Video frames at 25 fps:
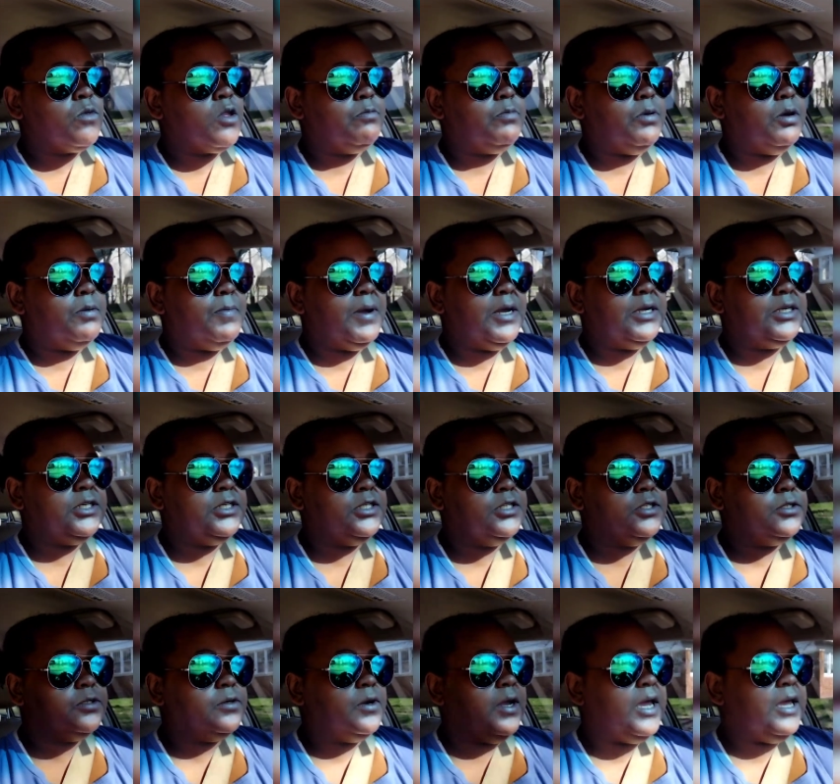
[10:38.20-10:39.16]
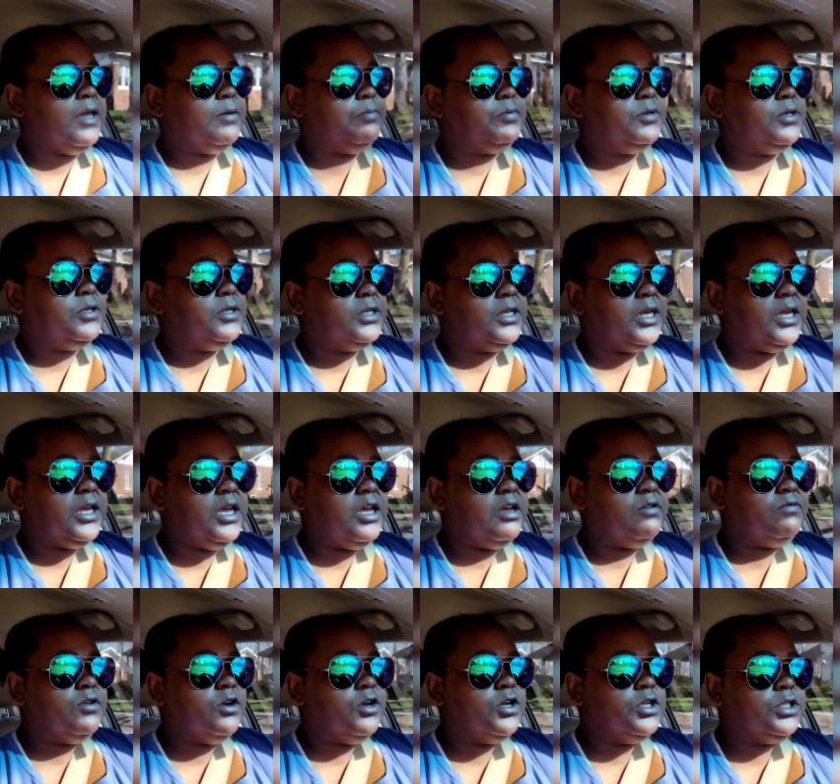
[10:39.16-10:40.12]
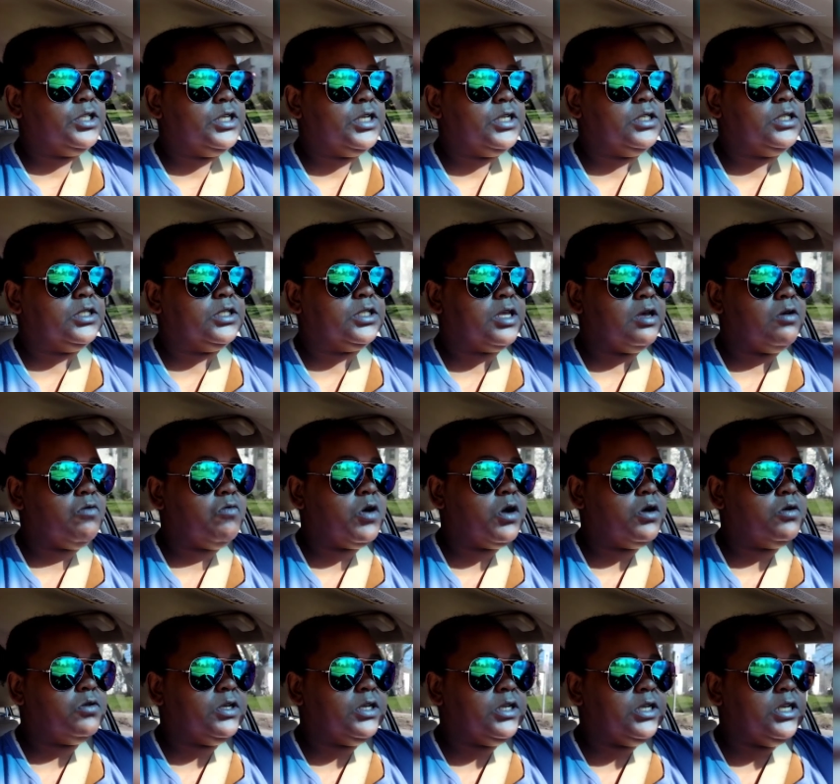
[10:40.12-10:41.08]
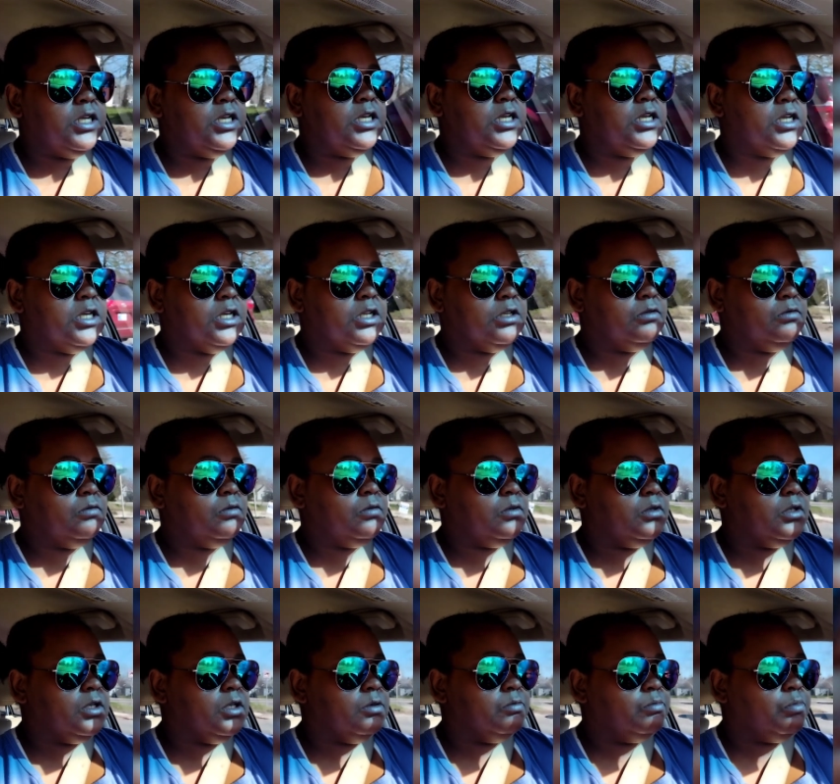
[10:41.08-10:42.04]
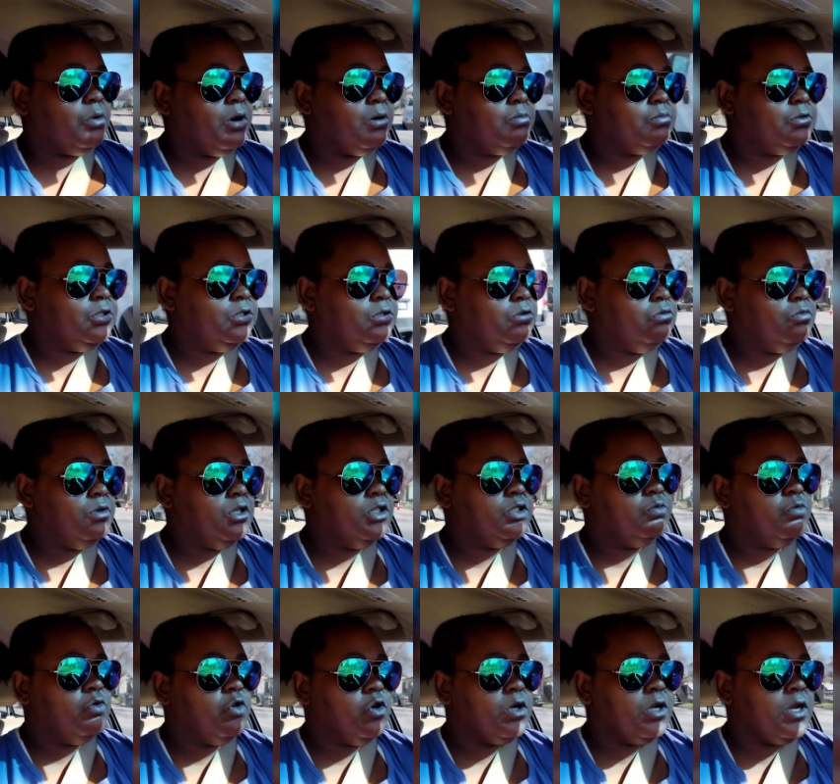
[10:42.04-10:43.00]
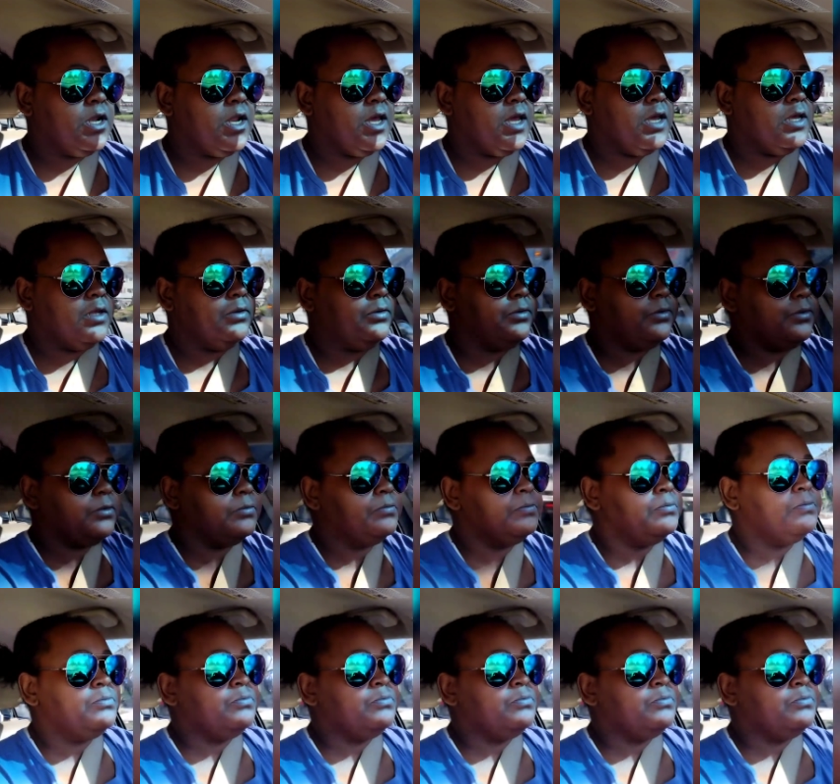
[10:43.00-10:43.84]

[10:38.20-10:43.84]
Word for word: But my kids are happy and they have everything that they want and need, and, and probably too much more than that.